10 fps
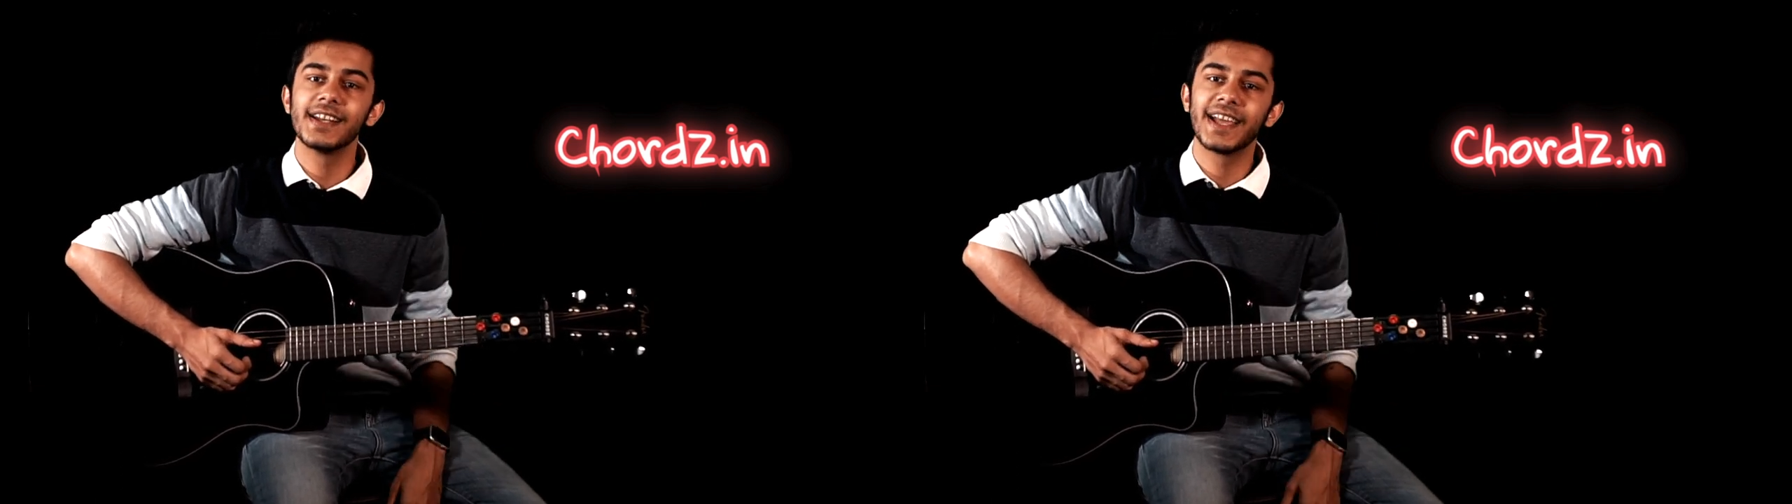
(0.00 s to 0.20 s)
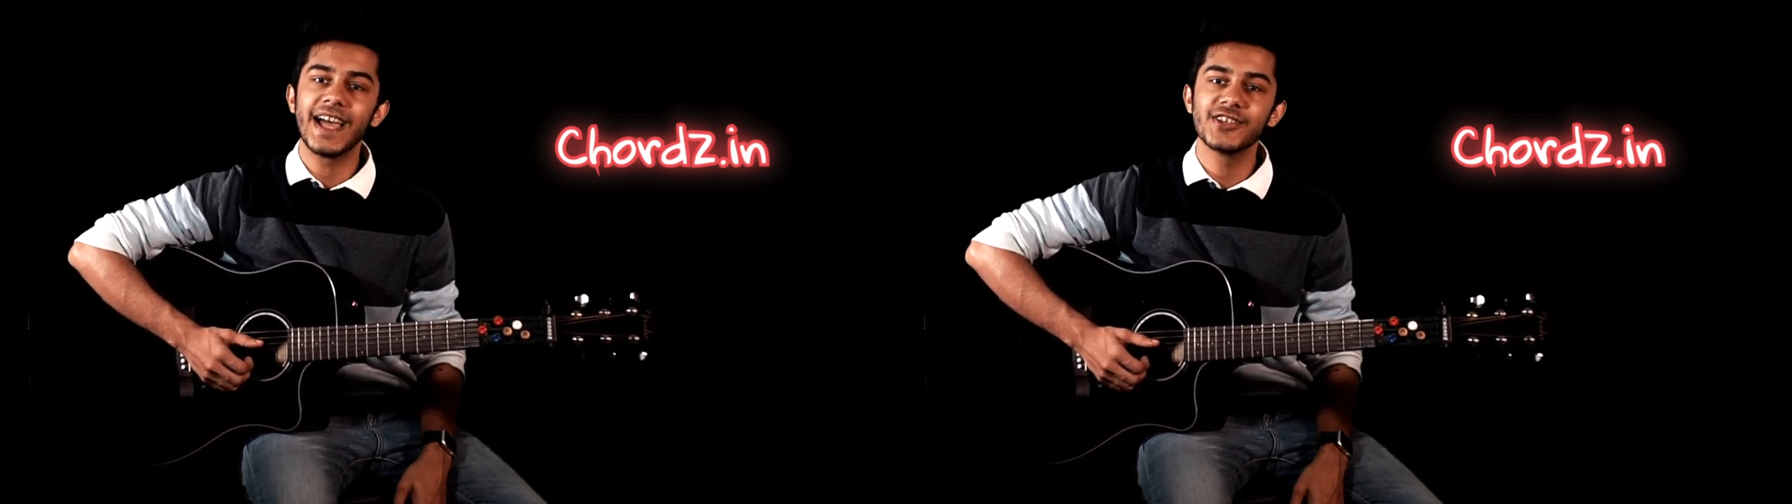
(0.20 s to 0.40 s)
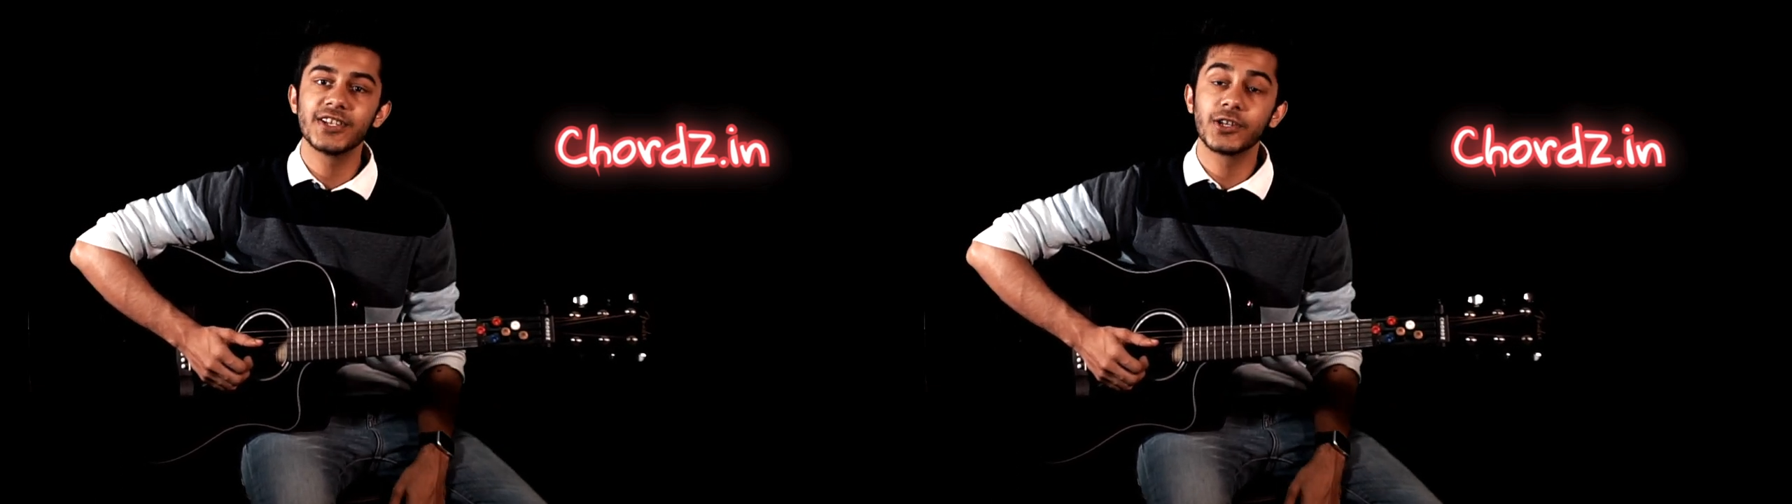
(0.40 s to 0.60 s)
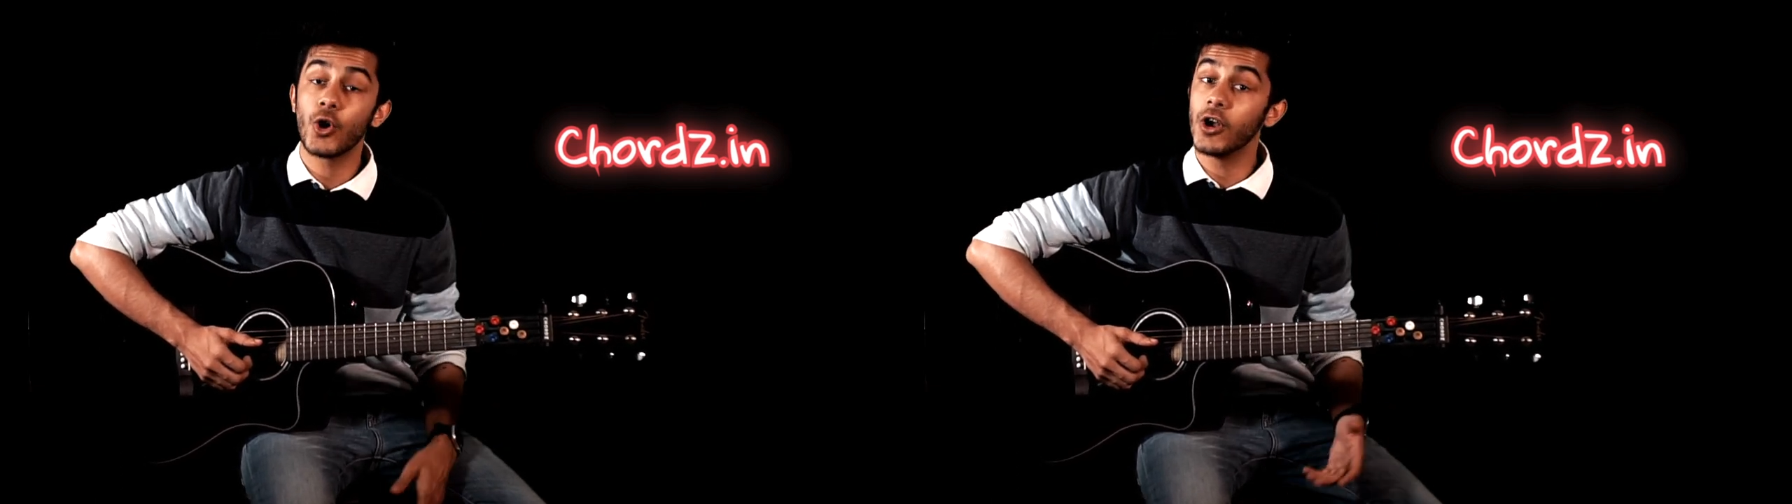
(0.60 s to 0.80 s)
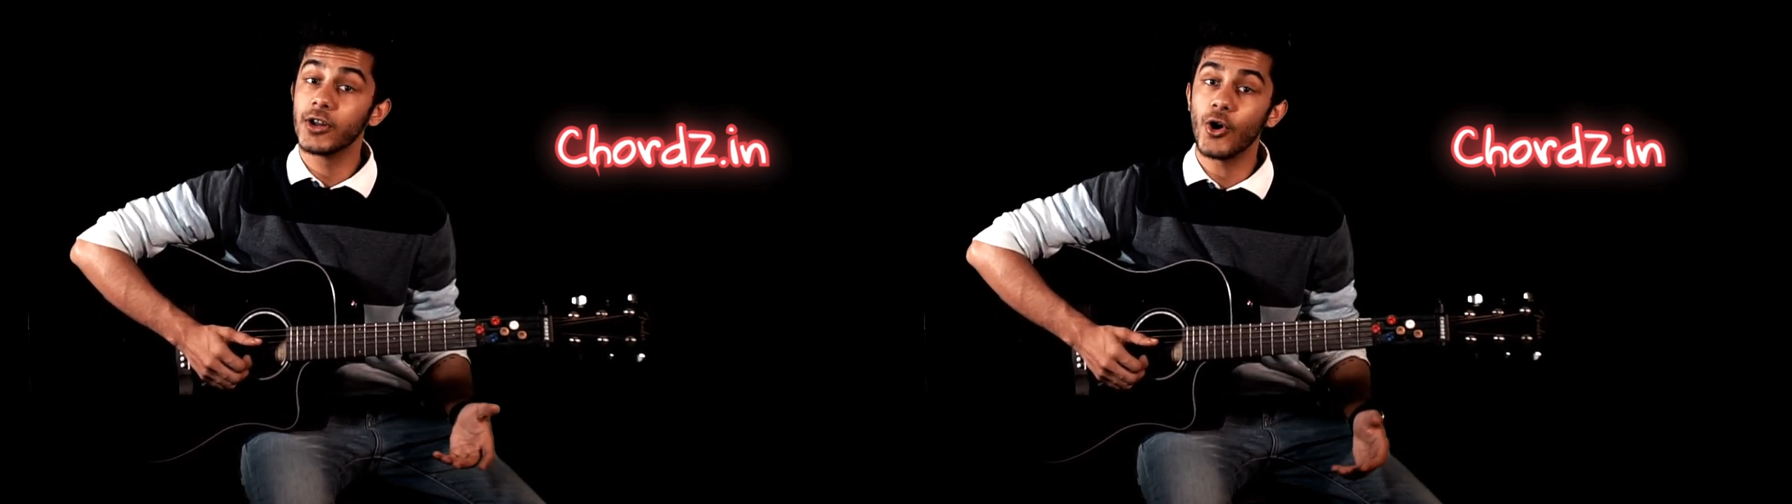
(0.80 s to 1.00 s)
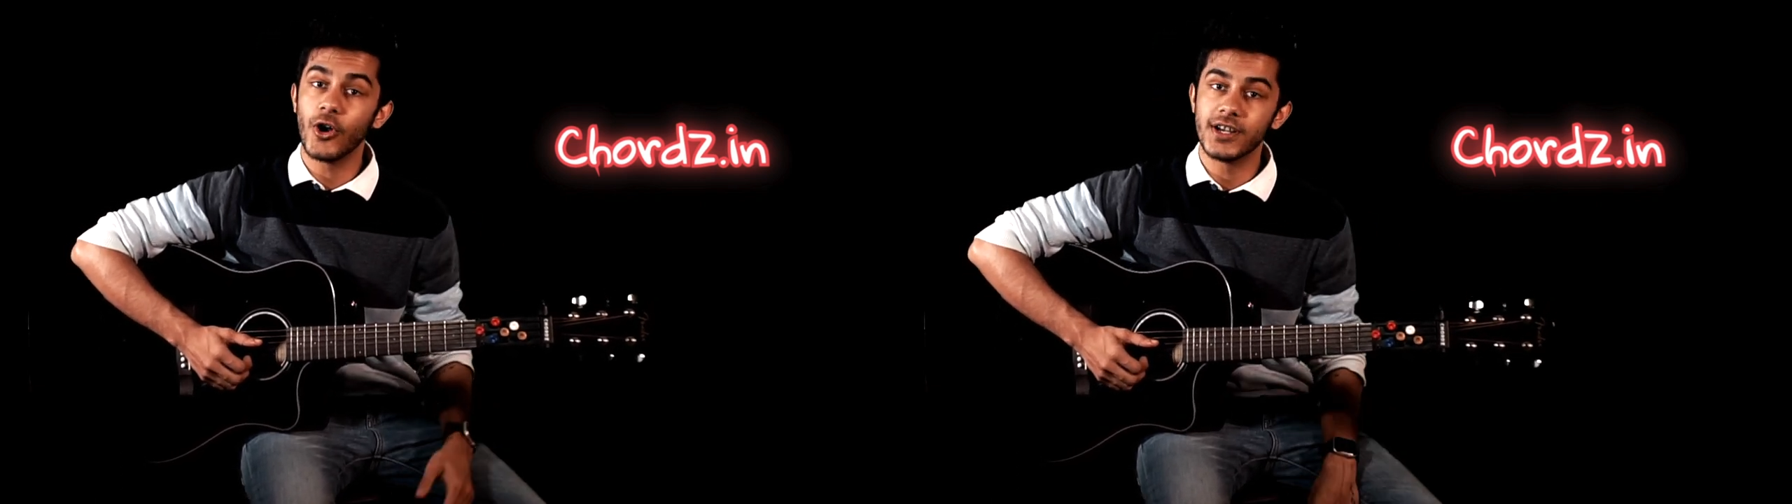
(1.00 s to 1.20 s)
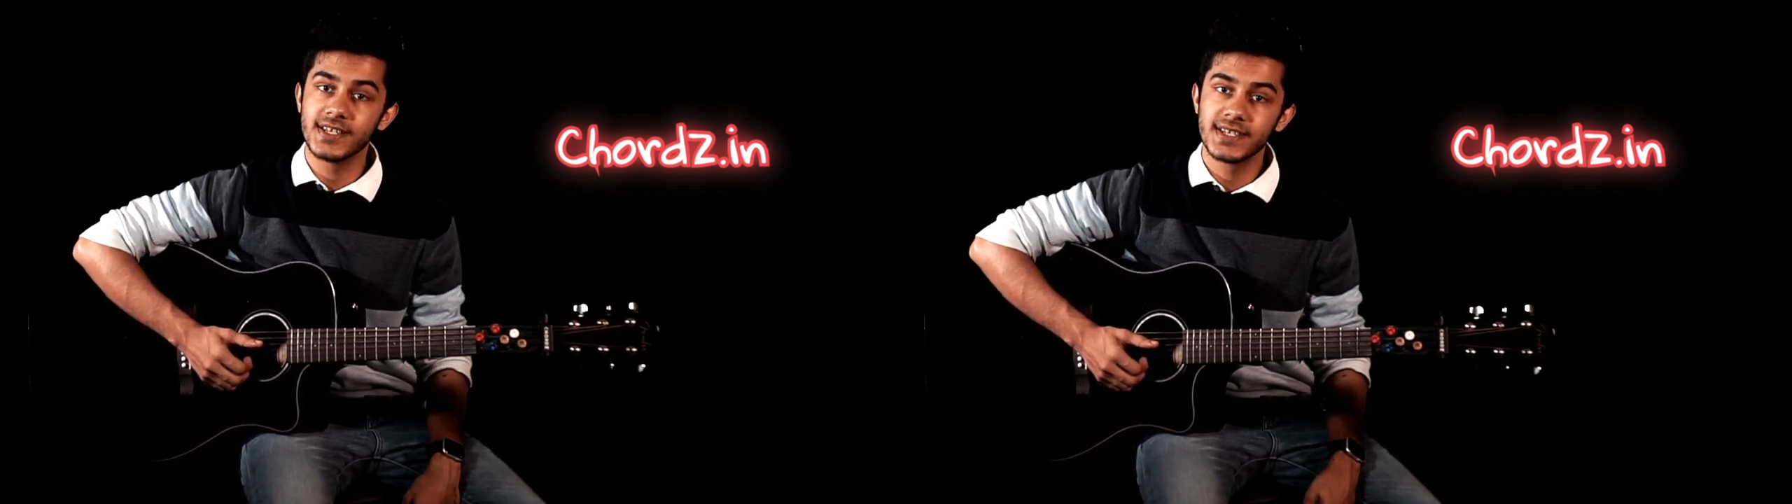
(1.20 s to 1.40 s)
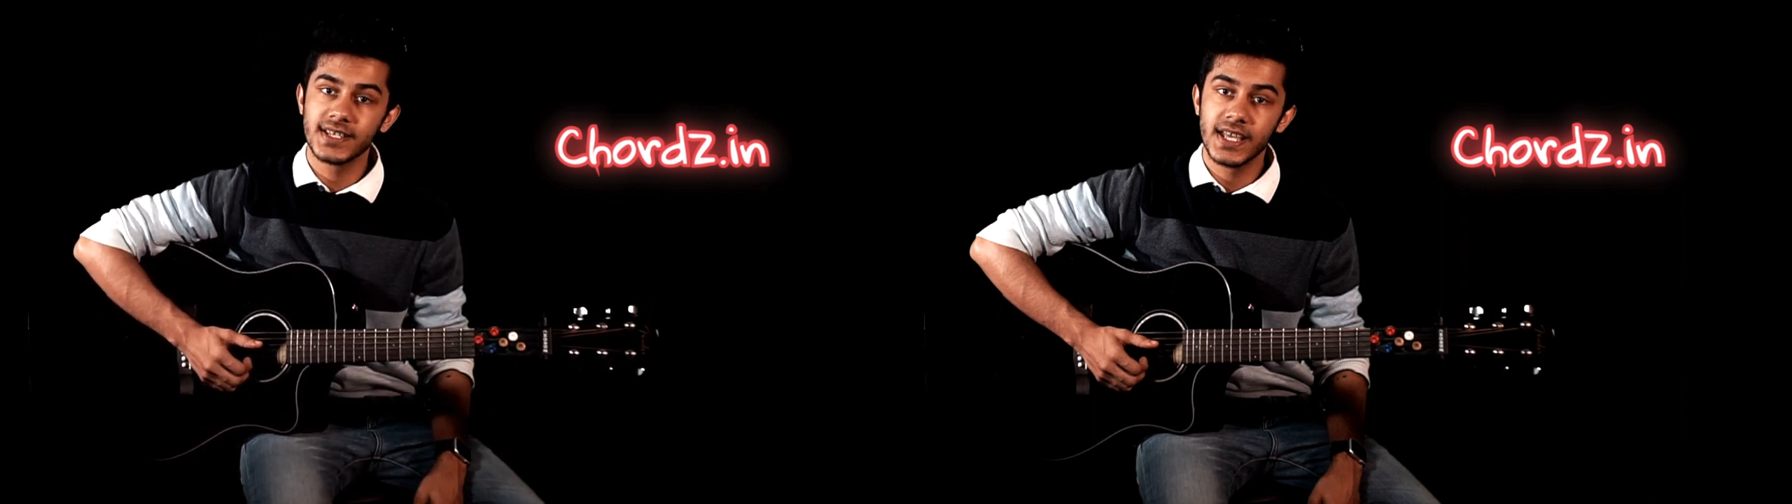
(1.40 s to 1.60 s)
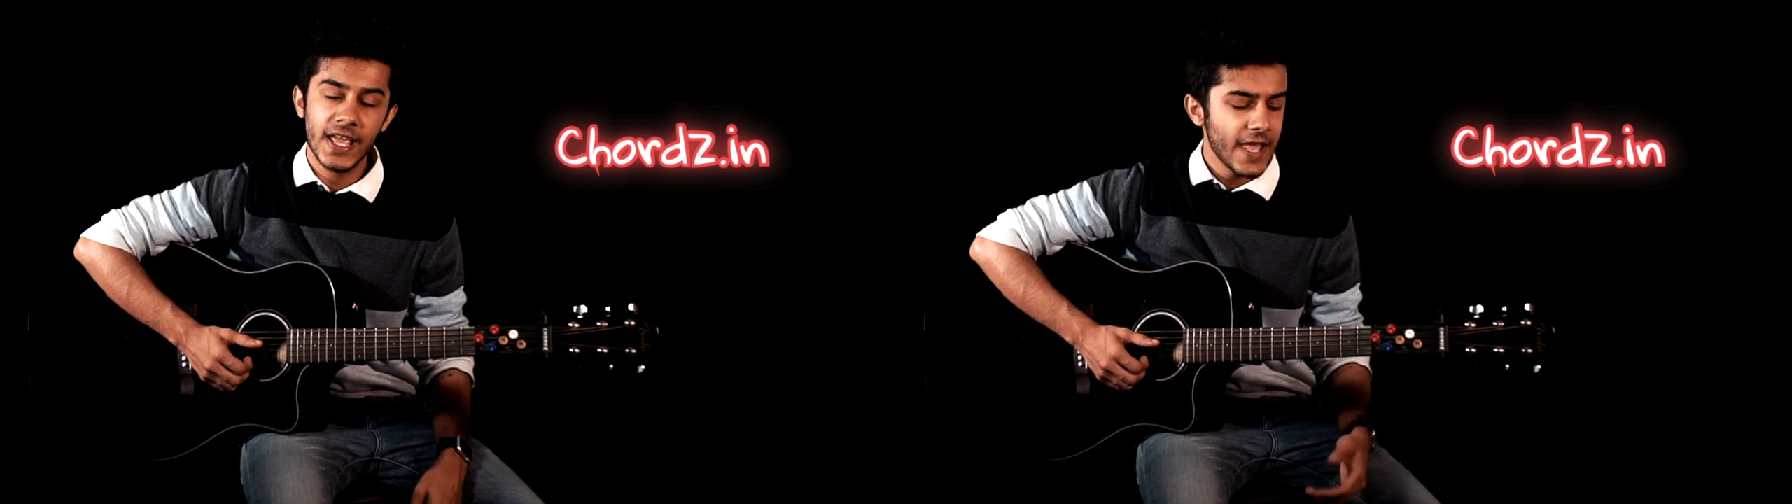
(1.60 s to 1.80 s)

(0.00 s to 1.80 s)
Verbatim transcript: gadget called Chords.